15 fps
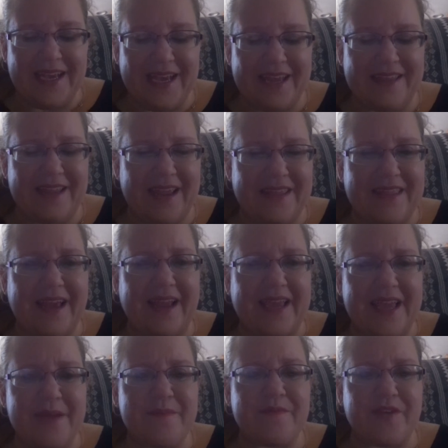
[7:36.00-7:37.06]
And that
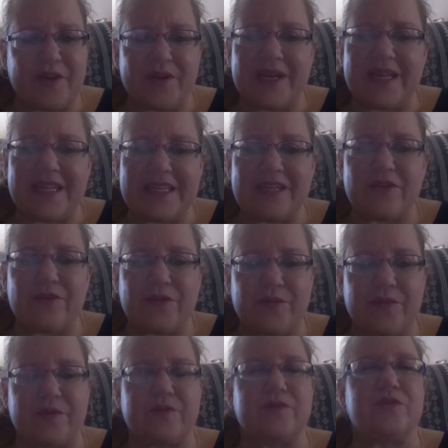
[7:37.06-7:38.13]
came very clear
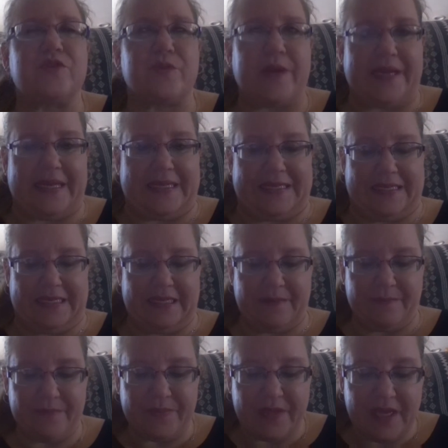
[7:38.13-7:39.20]
through Jarena Lee.
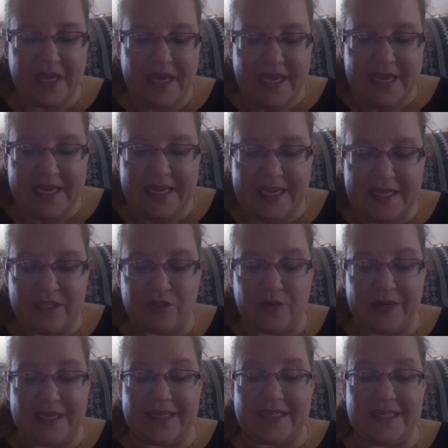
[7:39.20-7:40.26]
In
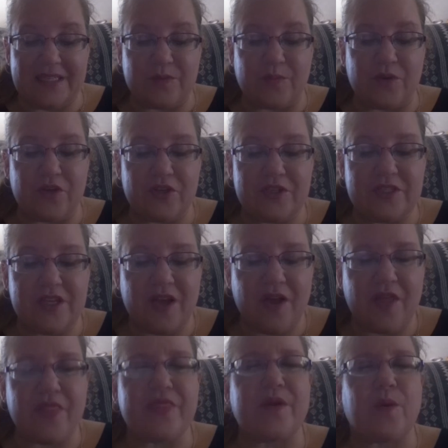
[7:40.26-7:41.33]
Jarena Lee's words,
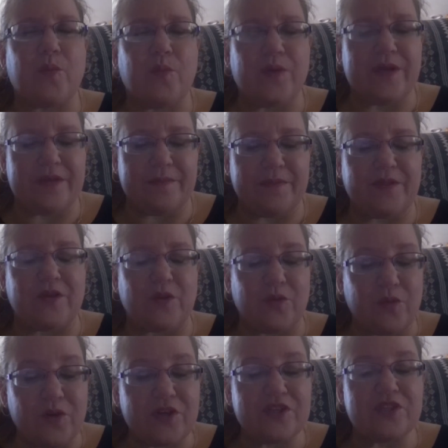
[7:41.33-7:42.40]
the
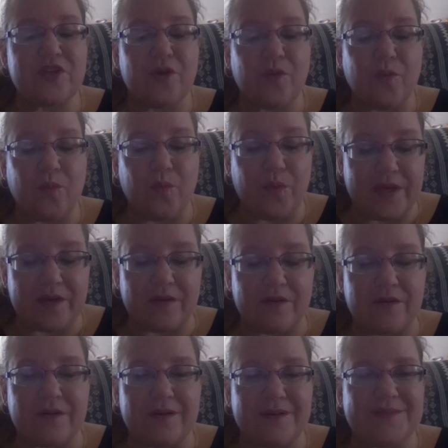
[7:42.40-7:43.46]
Lord's
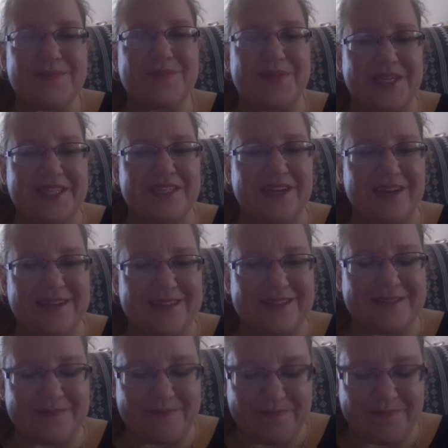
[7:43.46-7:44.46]
will be done.